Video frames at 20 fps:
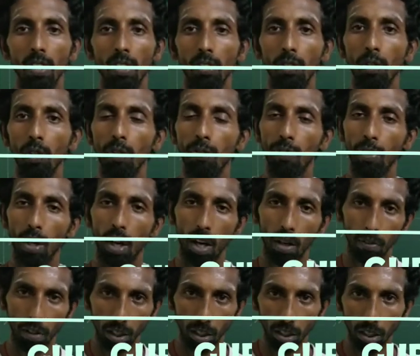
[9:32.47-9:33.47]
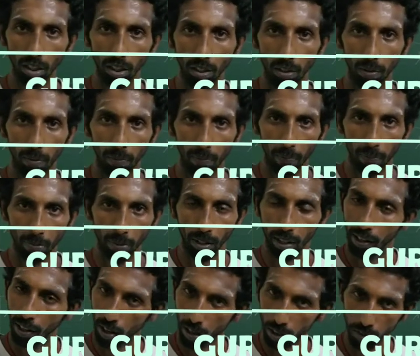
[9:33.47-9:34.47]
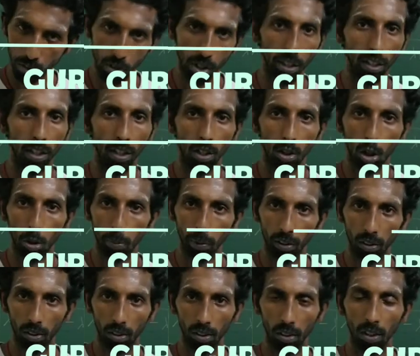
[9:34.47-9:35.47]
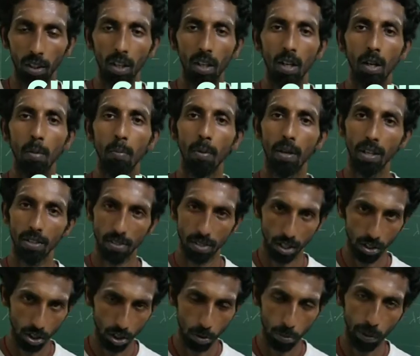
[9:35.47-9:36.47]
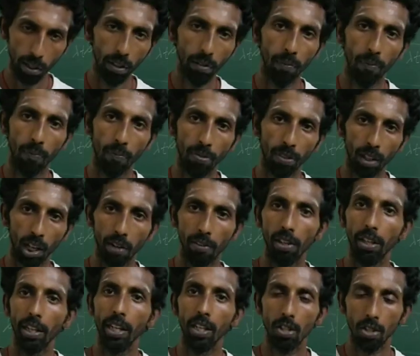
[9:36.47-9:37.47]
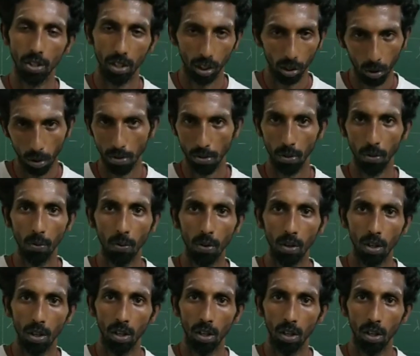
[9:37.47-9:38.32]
So if you have any interesting topics, please suggest me. I will teach that also.